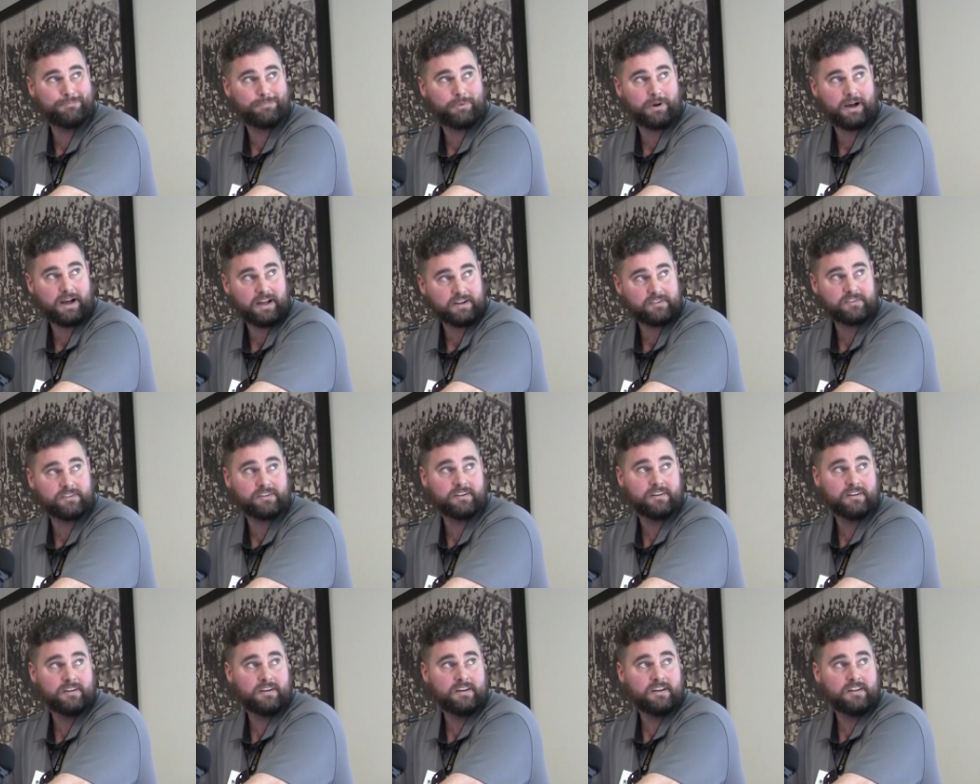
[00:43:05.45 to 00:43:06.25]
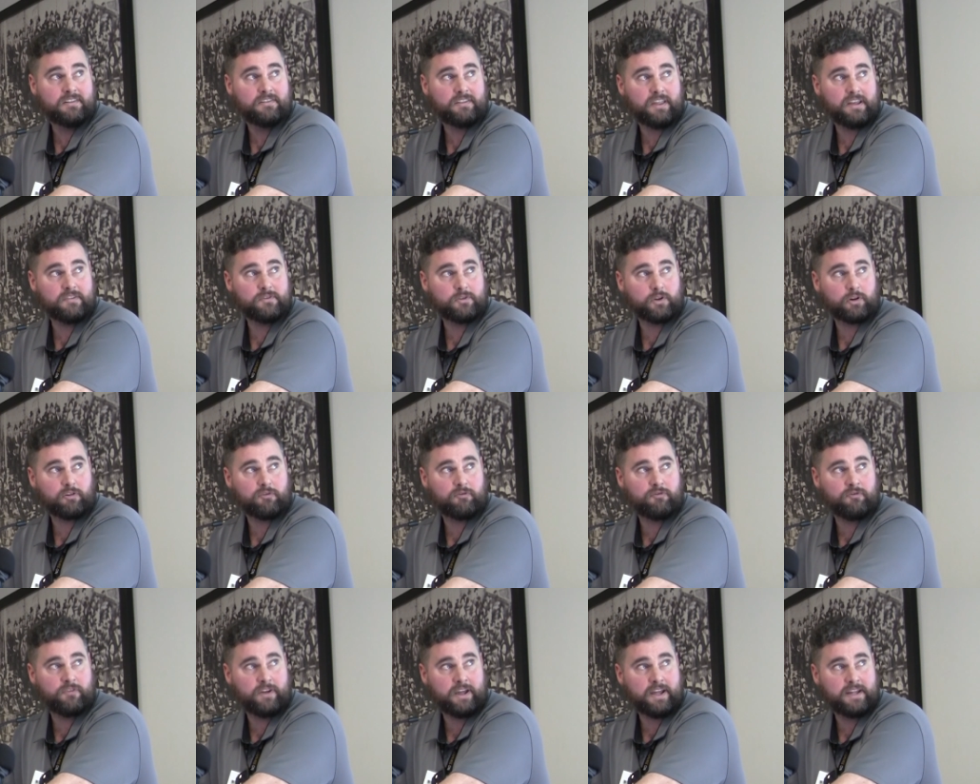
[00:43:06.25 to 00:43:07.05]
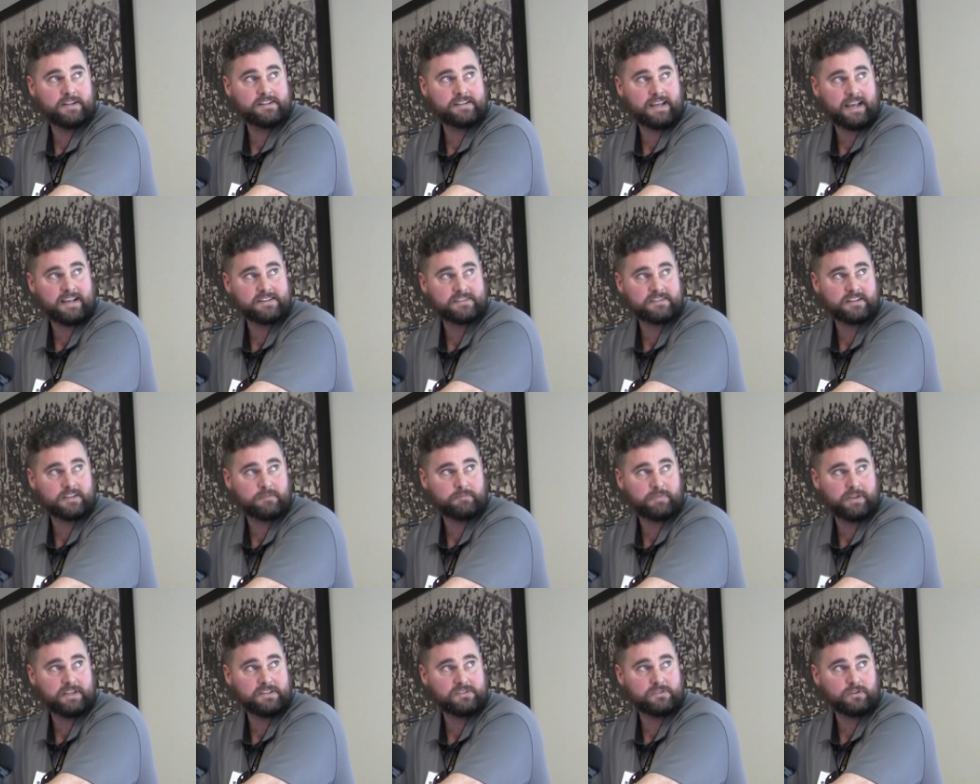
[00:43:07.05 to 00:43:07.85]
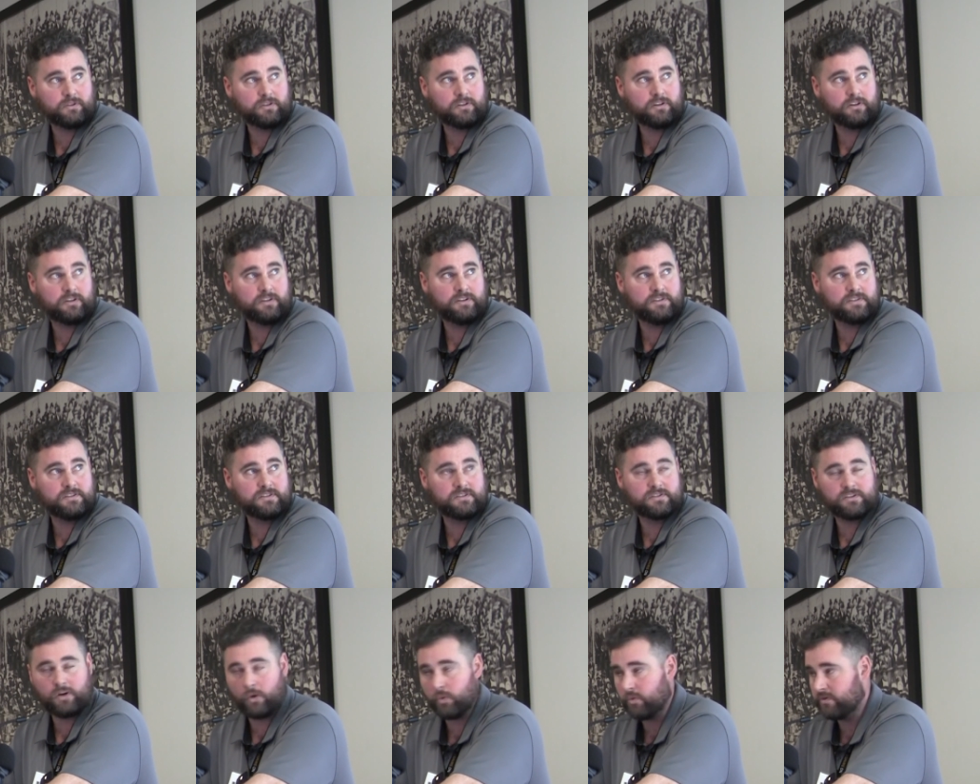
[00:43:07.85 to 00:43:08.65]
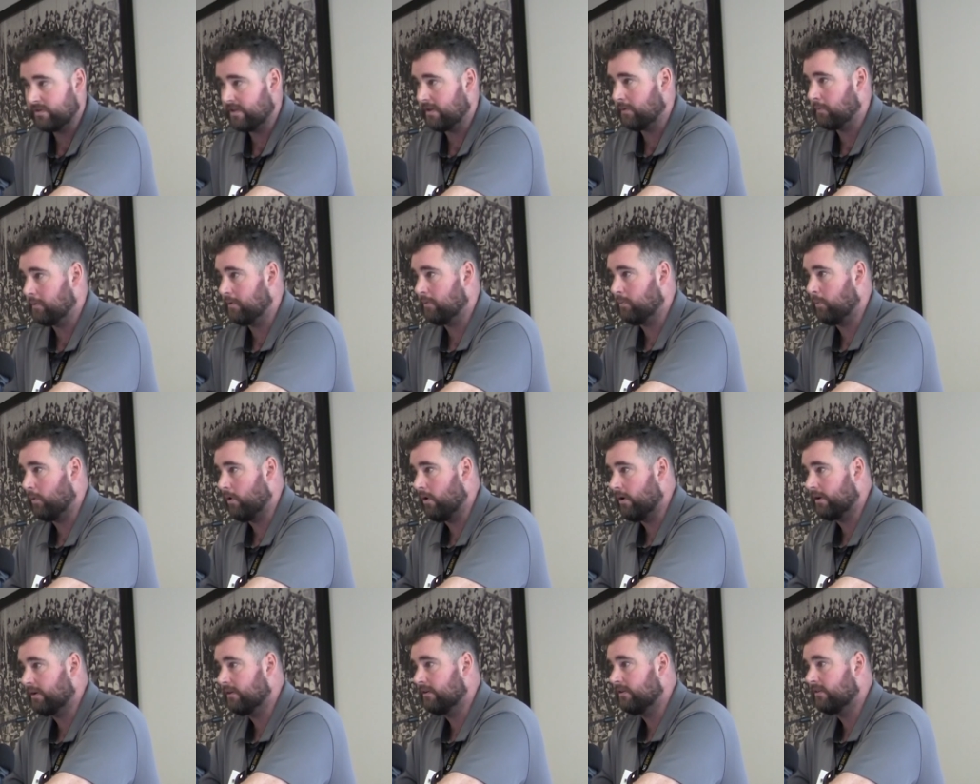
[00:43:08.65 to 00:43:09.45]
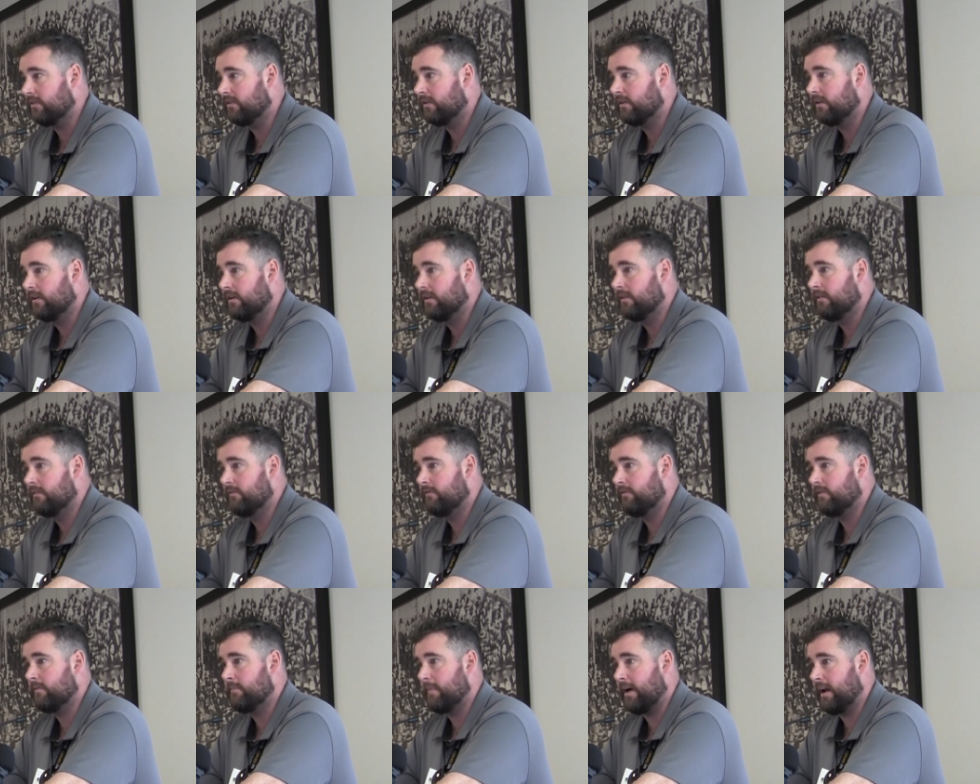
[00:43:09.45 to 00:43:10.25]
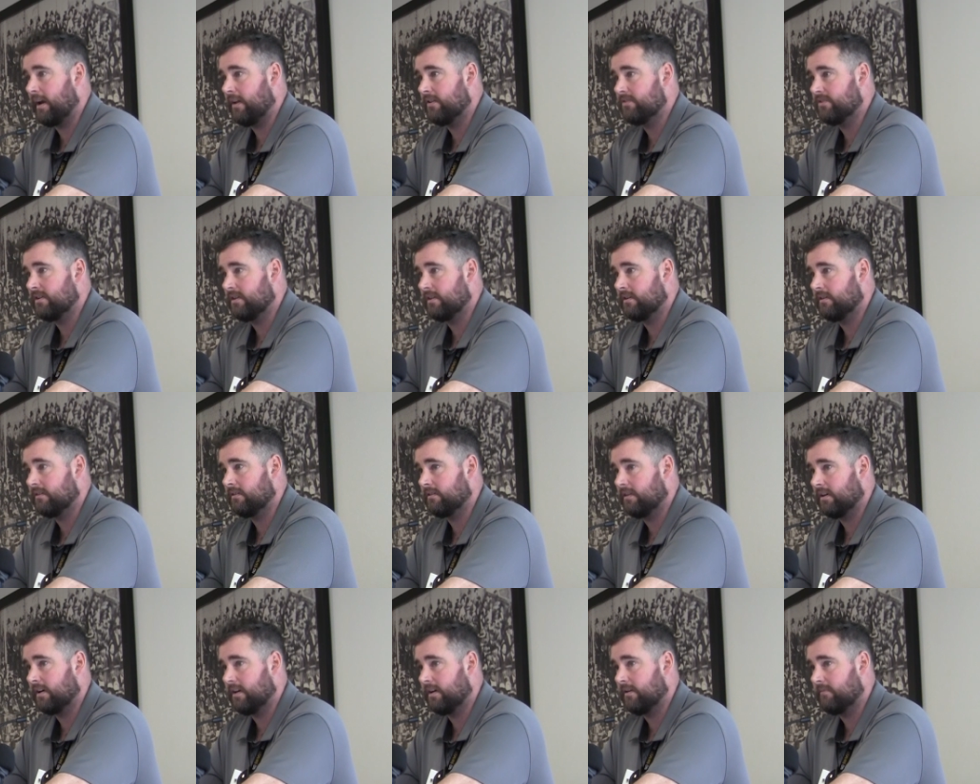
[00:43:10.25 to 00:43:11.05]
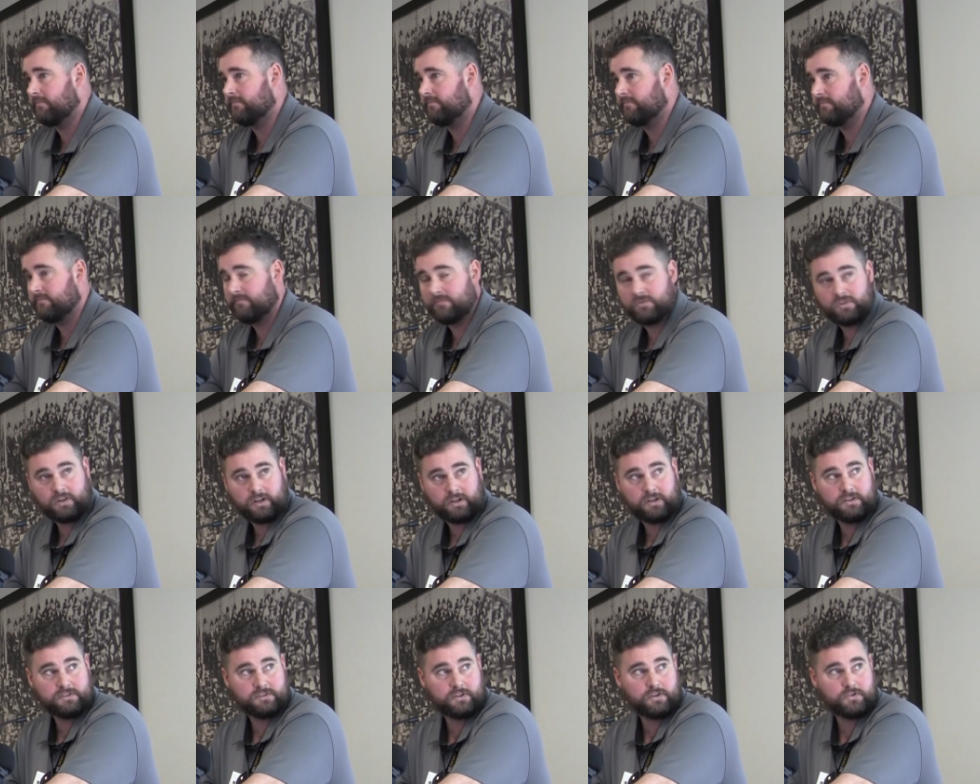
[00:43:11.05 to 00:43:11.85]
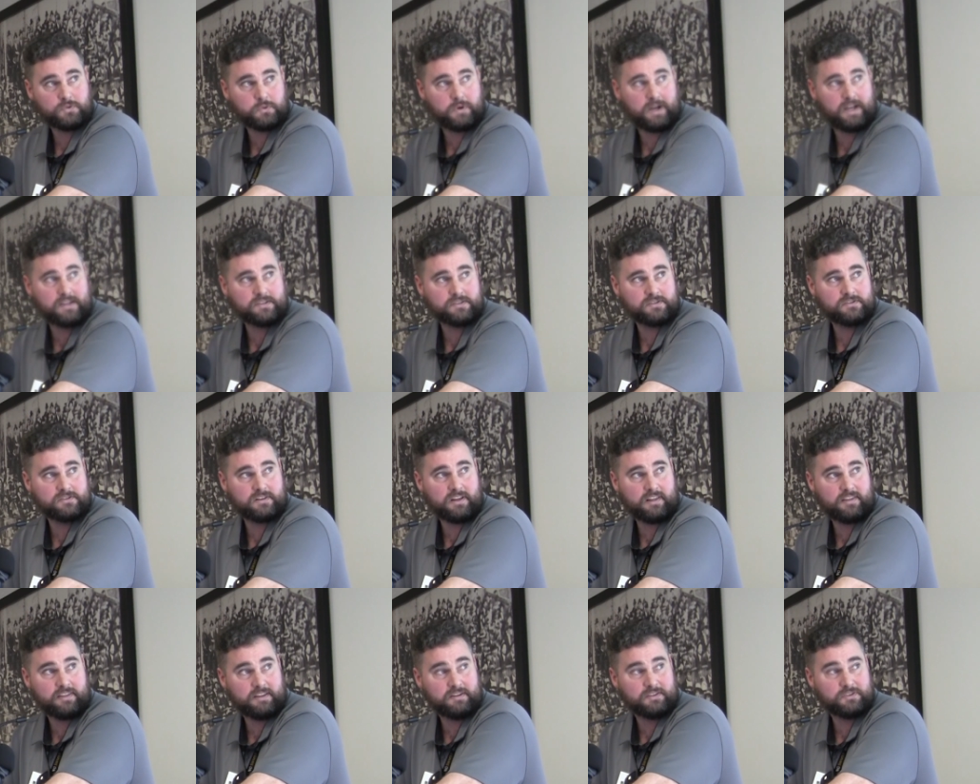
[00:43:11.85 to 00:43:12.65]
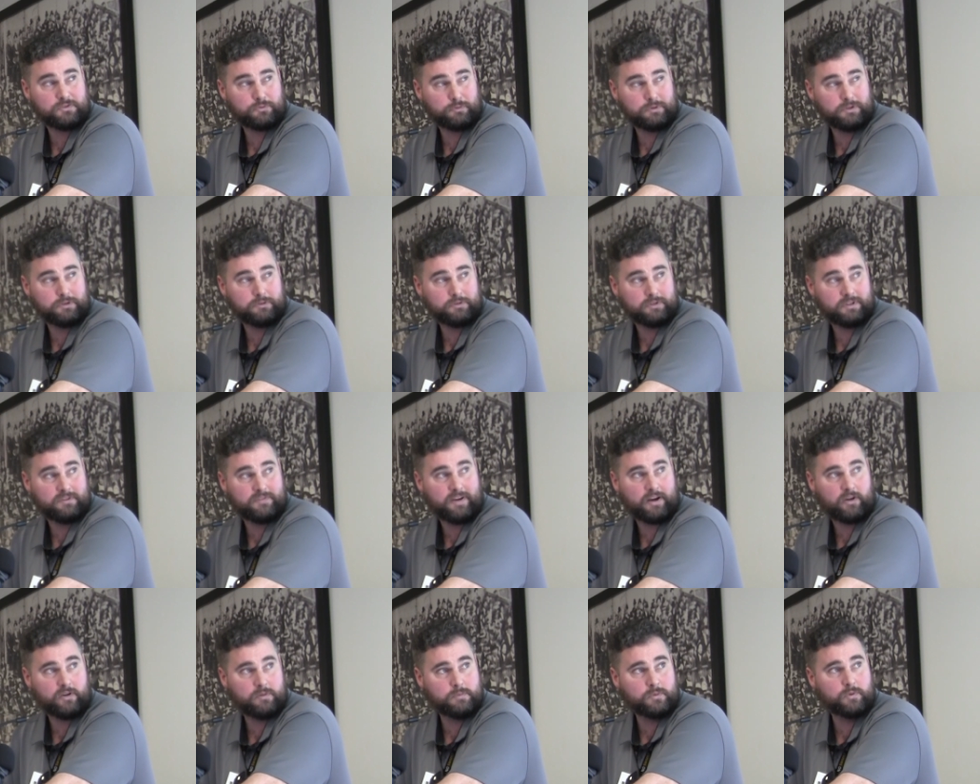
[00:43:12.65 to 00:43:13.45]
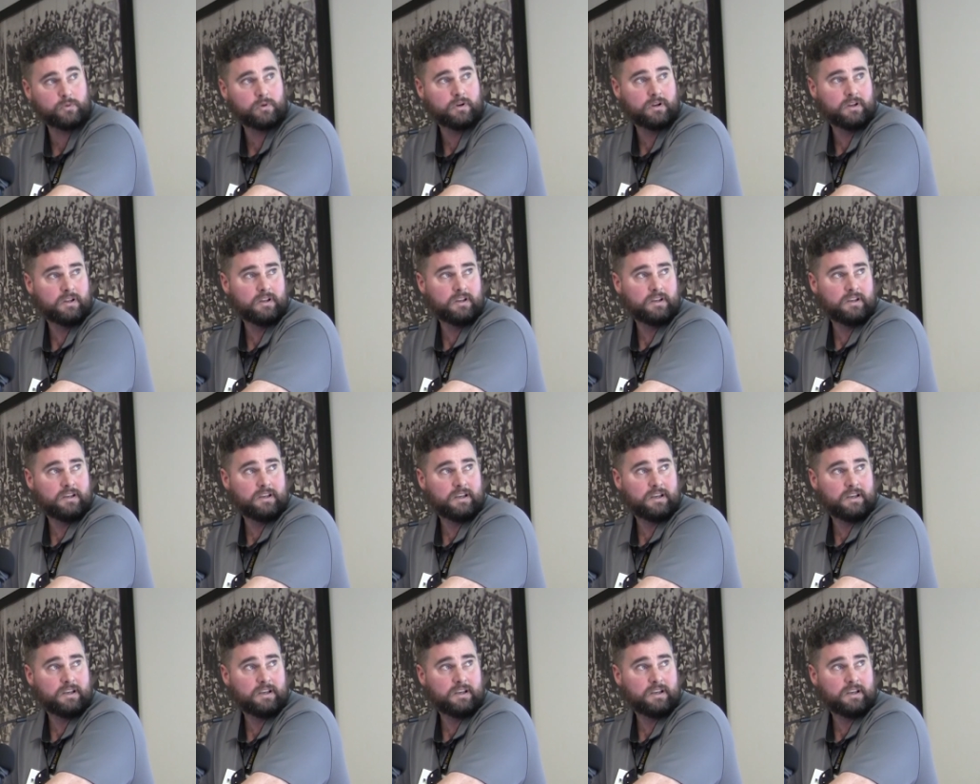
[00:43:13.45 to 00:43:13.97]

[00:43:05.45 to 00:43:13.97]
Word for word: but They've got a fantastic piece on consulting with workers for managing um, psychosocial hazards. I think it's really, really valuable.